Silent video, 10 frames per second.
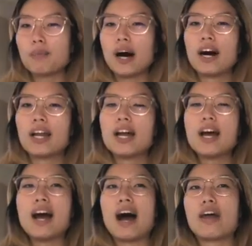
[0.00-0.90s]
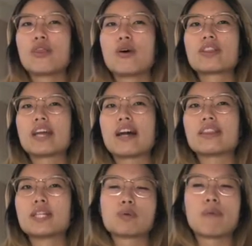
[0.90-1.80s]
But I thought
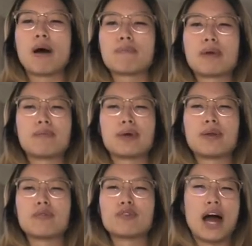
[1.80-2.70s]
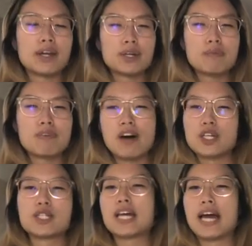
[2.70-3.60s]
that this one might be a bit random if I
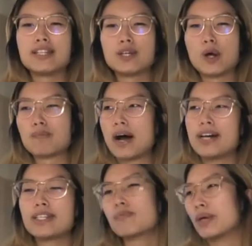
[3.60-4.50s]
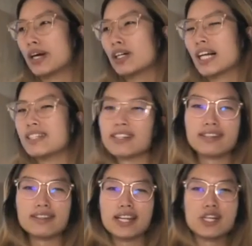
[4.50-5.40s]
just ended on my spiel and
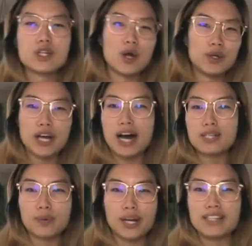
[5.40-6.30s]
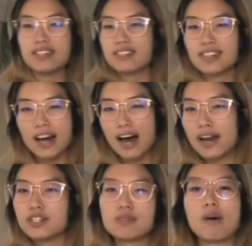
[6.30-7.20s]
didn't show you guys what I did tonight
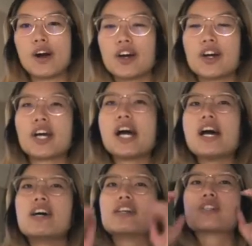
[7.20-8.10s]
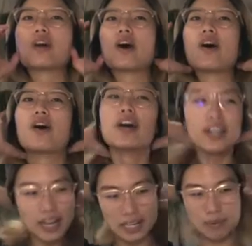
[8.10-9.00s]
and tomorrow. So
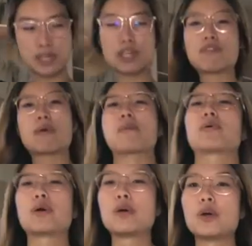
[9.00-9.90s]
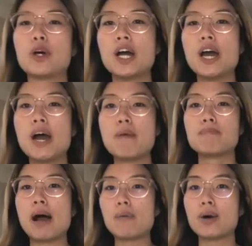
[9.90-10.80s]
especially for people who
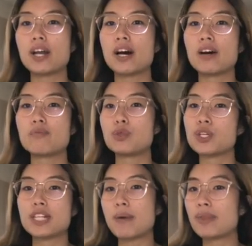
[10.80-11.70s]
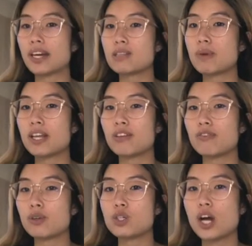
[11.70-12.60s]
might want to do the same thing as me in the
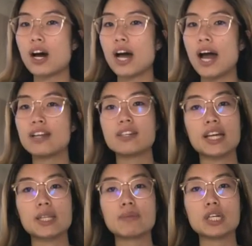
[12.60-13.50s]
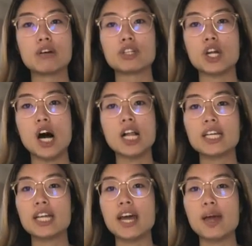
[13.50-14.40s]
future and take themselves on a
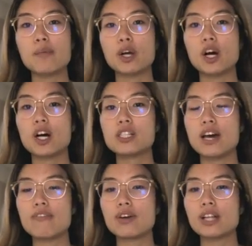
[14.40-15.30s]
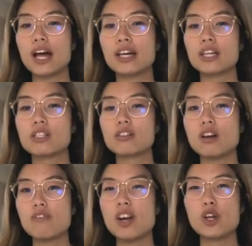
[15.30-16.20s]
holiday, because I feel like it's
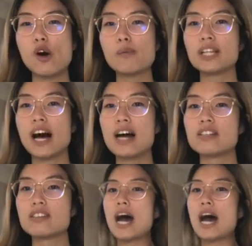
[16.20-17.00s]
not very normalized.